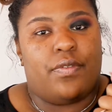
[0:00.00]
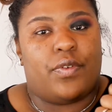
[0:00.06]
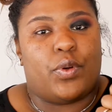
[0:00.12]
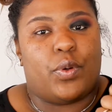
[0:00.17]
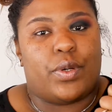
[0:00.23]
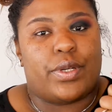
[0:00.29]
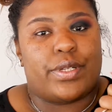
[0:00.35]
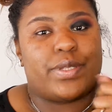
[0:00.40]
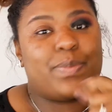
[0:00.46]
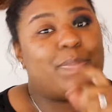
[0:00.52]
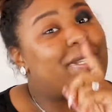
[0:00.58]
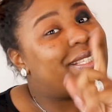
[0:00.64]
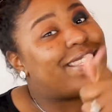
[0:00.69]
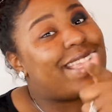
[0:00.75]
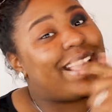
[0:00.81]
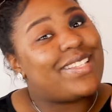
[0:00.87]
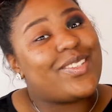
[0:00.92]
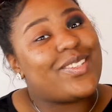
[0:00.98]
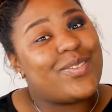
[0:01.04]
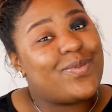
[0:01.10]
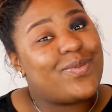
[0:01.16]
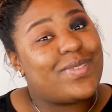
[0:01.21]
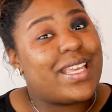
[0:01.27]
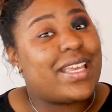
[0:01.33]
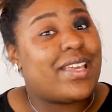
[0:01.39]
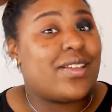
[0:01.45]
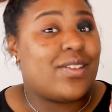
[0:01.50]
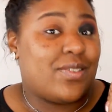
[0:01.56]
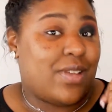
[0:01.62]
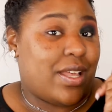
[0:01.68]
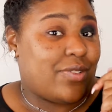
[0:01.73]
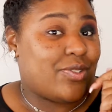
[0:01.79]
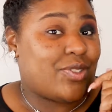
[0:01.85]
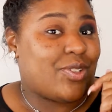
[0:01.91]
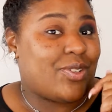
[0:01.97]
of course, but stay tuned
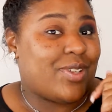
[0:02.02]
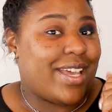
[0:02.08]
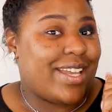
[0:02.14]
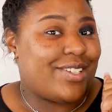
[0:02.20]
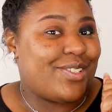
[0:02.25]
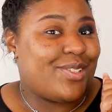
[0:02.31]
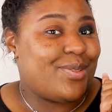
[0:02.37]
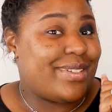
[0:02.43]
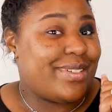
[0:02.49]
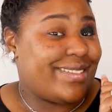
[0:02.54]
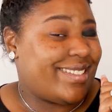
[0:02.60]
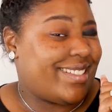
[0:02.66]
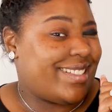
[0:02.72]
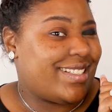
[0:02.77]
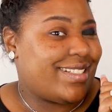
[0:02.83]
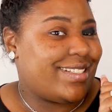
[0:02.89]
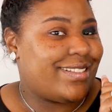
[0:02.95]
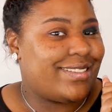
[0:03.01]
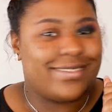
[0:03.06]
and I'll show you how to do it.